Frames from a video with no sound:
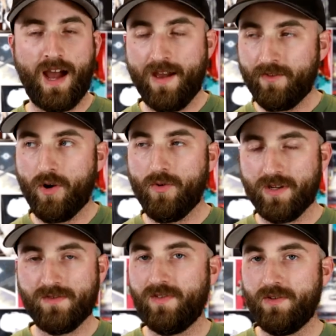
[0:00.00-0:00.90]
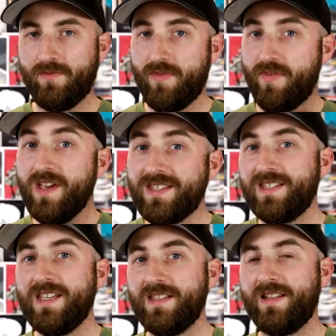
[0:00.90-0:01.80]
I've always viewed this
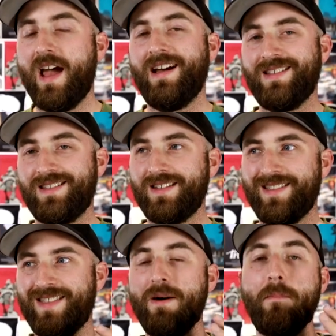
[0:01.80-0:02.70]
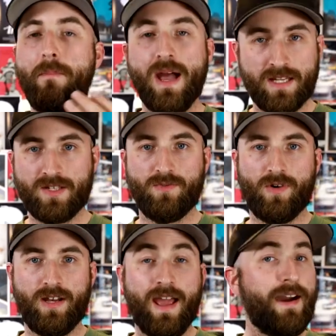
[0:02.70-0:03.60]
season as the best one.